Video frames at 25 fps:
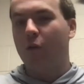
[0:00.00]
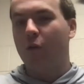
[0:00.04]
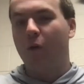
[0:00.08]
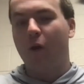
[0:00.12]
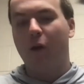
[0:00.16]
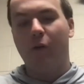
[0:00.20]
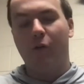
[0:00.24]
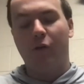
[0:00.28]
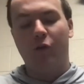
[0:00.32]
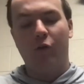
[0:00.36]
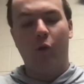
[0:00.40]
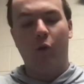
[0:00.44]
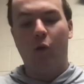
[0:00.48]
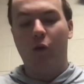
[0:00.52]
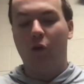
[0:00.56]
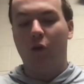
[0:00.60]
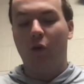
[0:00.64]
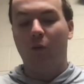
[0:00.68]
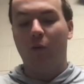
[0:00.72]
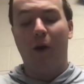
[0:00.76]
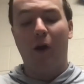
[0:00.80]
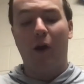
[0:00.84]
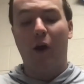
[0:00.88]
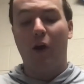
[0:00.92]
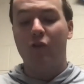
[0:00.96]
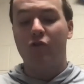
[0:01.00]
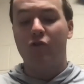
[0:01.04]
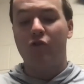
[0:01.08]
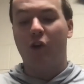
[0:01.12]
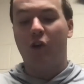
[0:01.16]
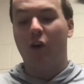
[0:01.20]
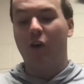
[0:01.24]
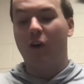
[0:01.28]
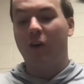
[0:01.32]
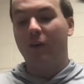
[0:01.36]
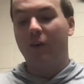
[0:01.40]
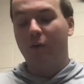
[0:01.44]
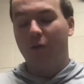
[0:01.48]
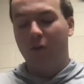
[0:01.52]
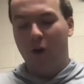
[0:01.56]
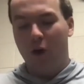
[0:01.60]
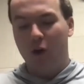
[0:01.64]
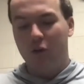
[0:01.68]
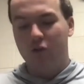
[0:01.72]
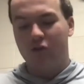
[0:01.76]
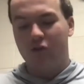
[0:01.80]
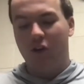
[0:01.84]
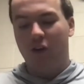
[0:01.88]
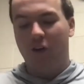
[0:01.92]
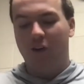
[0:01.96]
Very cool to learn about Australia, the
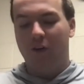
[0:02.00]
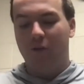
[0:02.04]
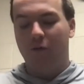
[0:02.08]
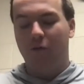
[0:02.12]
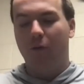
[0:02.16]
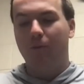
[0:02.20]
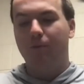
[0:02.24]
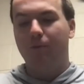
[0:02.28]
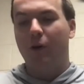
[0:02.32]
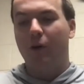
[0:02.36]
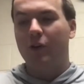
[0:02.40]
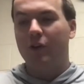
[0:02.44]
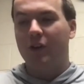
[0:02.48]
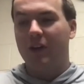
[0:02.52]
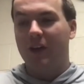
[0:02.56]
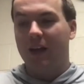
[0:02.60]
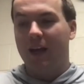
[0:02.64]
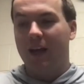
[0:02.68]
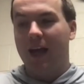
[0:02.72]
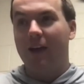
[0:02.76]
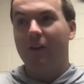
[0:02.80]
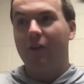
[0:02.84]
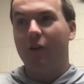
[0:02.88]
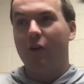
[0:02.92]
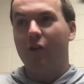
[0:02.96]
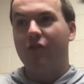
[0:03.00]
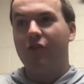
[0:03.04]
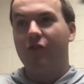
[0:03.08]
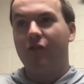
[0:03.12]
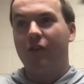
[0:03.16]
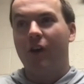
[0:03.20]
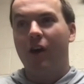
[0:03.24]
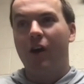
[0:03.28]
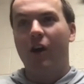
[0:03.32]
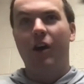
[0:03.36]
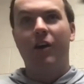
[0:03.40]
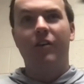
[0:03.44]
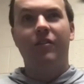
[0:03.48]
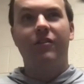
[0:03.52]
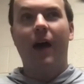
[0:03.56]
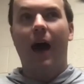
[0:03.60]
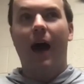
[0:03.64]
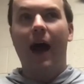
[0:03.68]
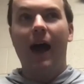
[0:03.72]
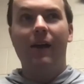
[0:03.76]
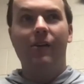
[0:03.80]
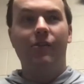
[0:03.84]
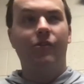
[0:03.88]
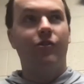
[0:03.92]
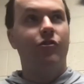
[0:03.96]
Australian Football League, and your
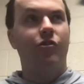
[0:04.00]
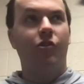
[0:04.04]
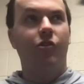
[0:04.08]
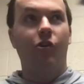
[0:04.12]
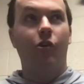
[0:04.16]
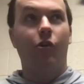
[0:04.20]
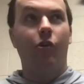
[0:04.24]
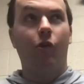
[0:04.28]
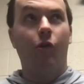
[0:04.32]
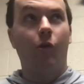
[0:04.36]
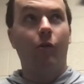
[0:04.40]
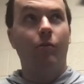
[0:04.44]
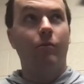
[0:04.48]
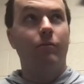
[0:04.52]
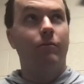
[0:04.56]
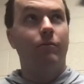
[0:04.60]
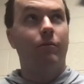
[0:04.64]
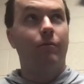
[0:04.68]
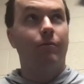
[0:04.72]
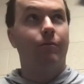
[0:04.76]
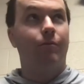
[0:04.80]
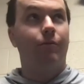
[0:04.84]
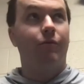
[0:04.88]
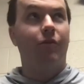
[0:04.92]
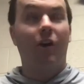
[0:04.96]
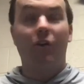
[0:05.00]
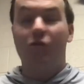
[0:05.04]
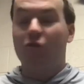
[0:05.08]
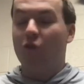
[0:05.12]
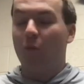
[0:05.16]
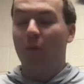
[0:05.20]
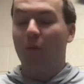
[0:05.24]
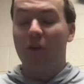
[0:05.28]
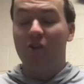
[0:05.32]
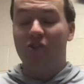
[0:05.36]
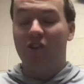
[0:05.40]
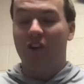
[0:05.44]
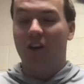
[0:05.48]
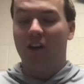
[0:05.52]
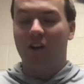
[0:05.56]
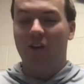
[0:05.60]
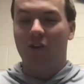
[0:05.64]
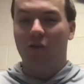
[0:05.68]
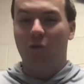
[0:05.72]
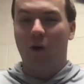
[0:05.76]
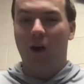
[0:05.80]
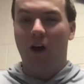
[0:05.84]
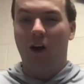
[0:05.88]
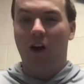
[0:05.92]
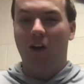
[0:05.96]
ties to Central Michigan
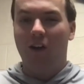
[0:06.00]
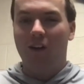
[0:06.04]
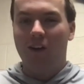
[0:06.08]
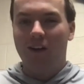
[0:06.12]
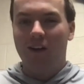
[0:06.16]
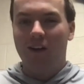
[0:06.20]
as well.